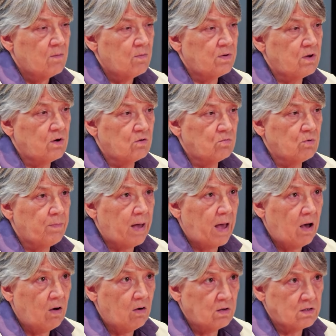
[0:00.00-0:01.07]
But irritable
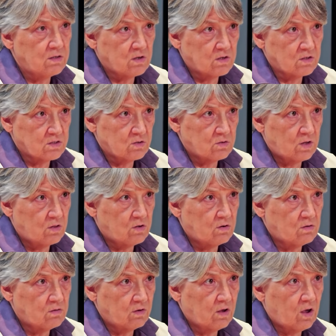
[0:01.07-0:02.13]
bowel is also another